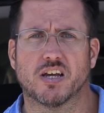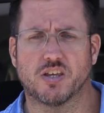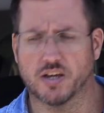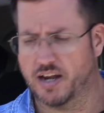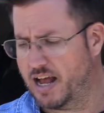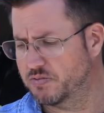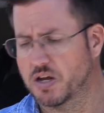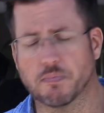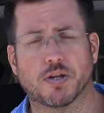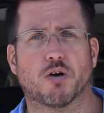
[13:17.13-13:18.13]
you could have
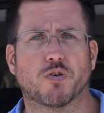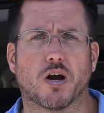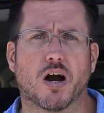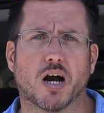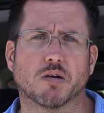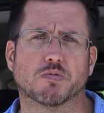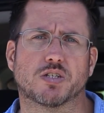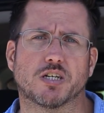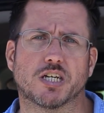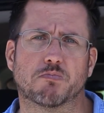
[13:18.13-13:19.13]
something over your arms
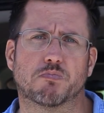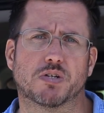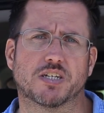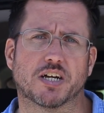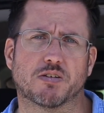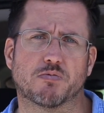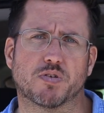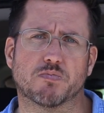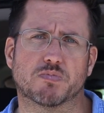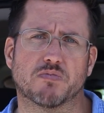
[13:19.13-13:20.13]
to protect them
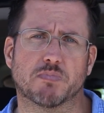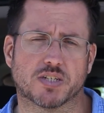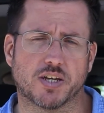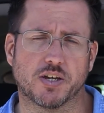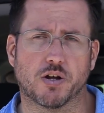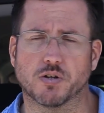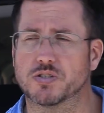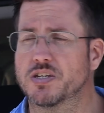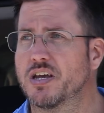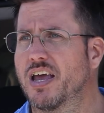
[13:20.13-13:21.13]
from mosquitoes.